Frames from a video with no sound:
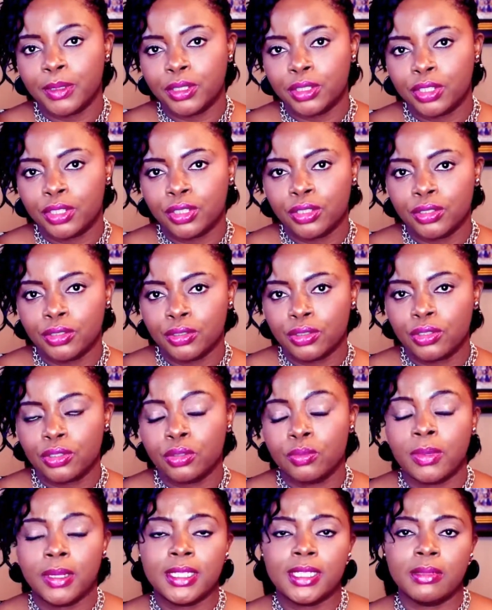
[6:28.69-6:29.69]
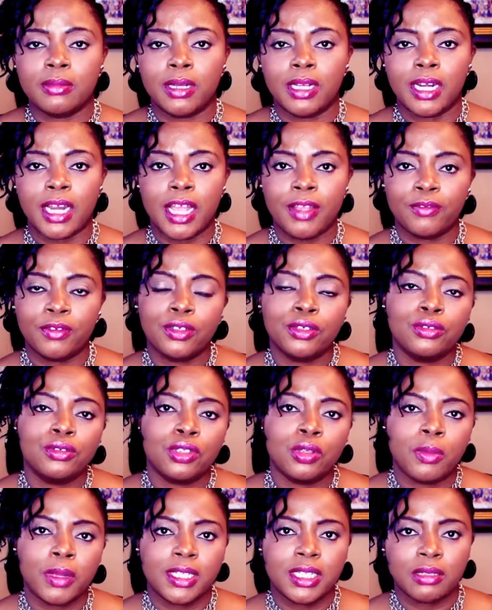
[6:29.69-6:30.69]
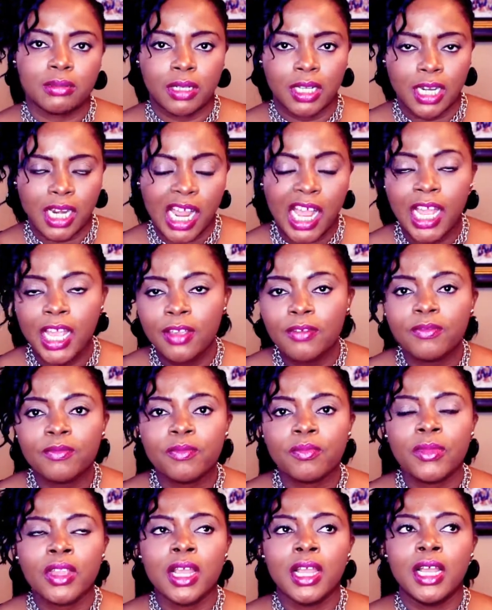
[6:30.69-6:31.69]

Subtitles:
into to better my livelihood, to better my life.